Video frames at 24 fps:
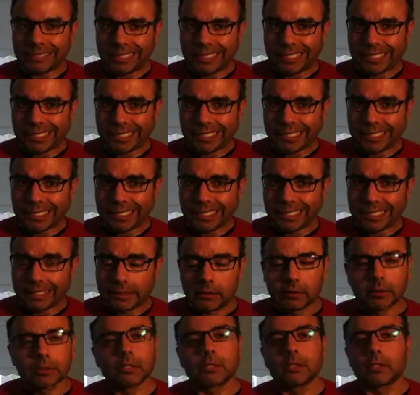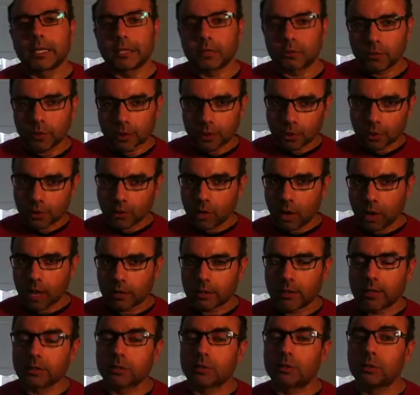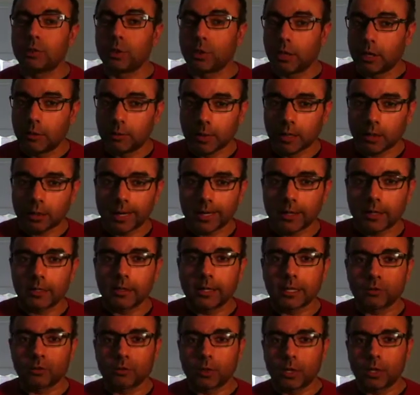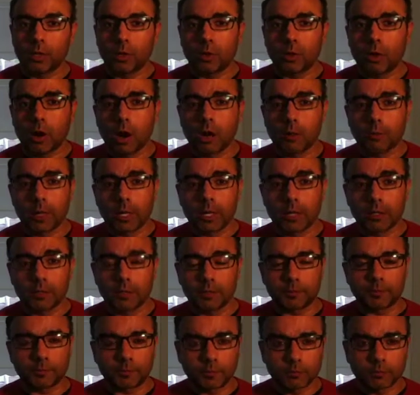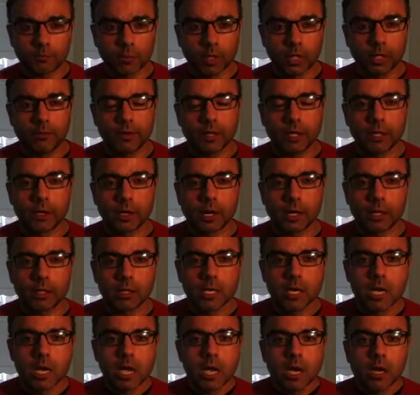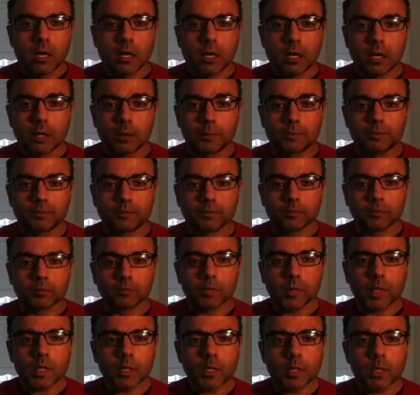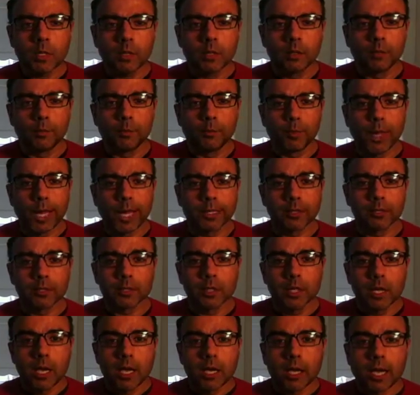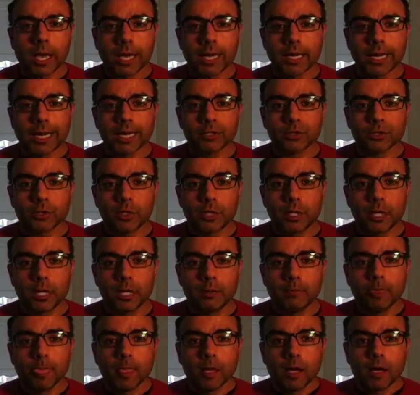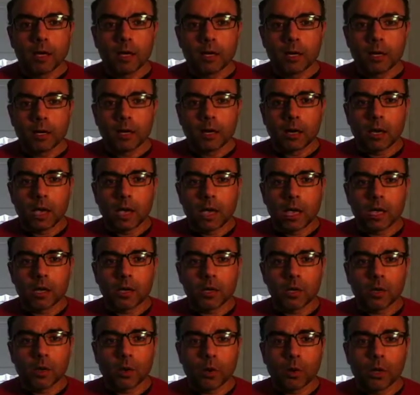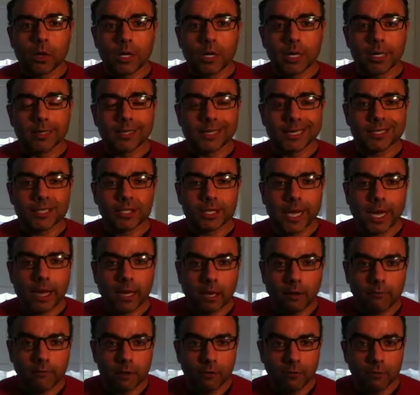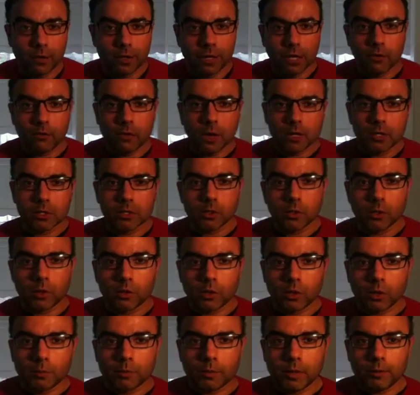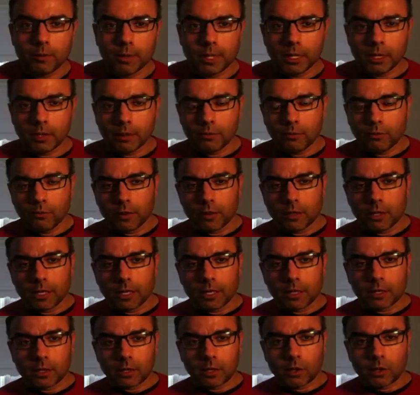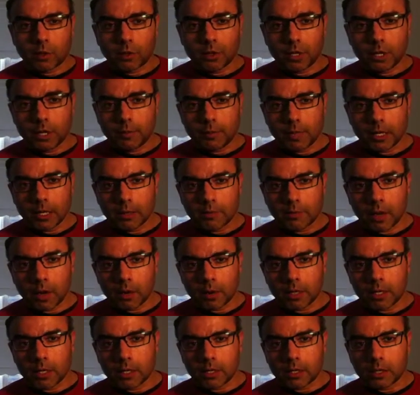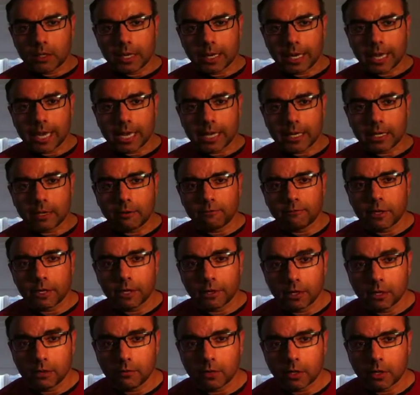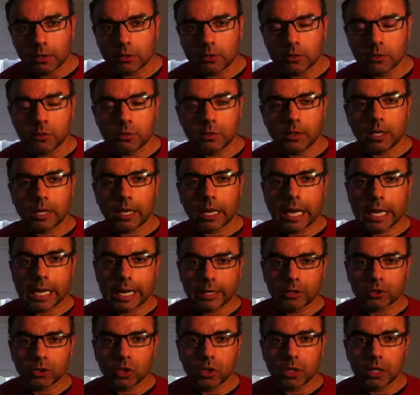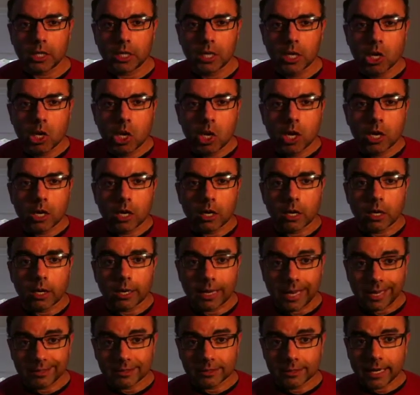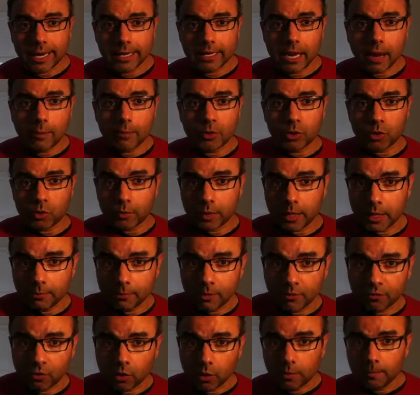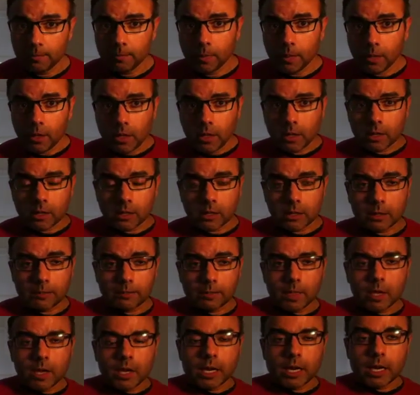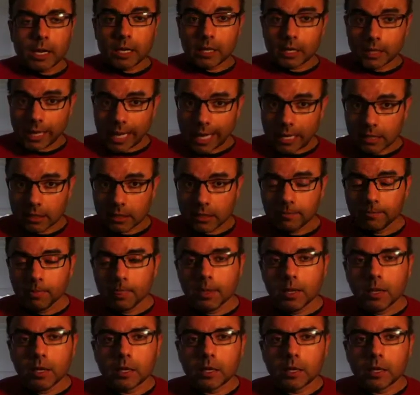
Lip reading: And that's where you're wrong. Yes, you heard me correctly. That's where you're wrong because, believe it or not, banks can actually, clear that check if they really want to, be mean with it, really mean about it. They can, if they really want to, they can actually, as it has happened to me before in Canada.